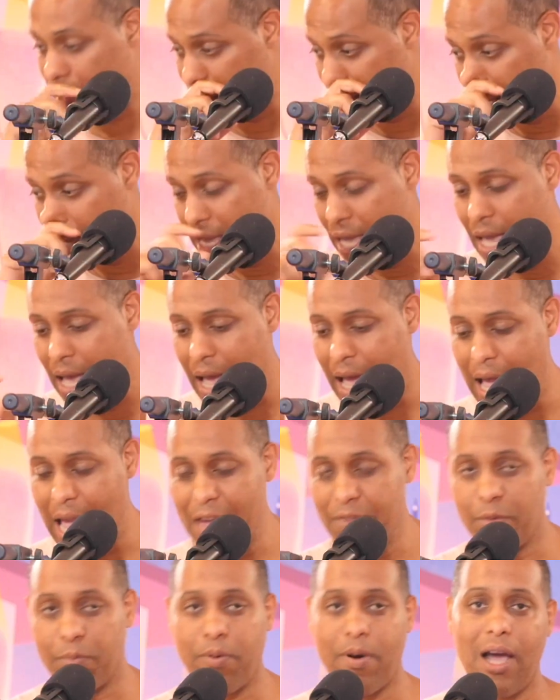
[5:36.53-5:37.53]
but
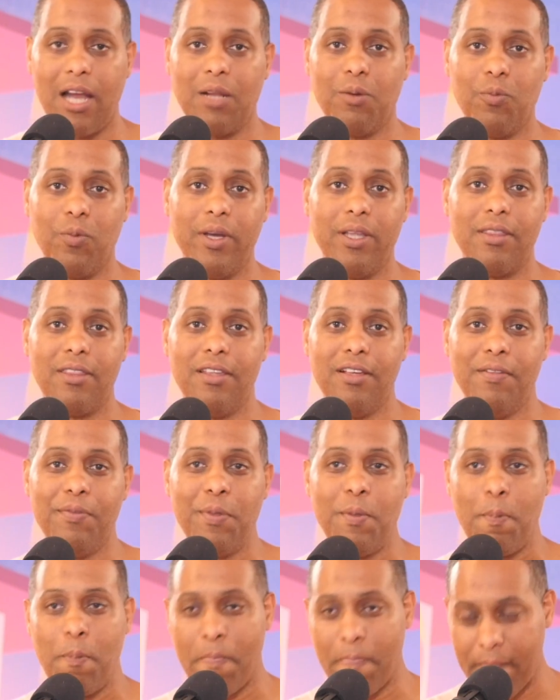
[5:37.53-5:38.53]
I have a problem with
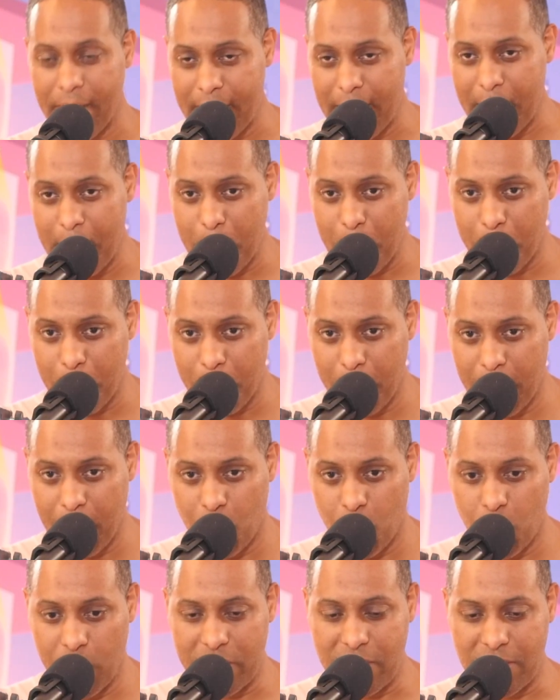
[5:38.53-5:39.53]

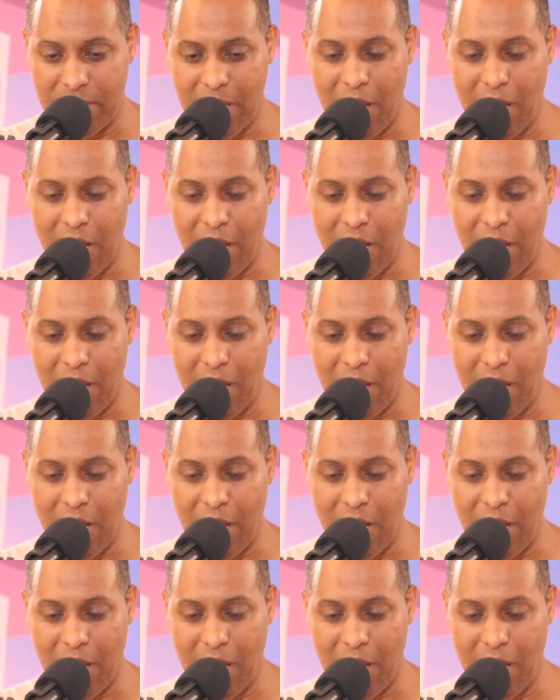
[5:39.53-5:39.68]
with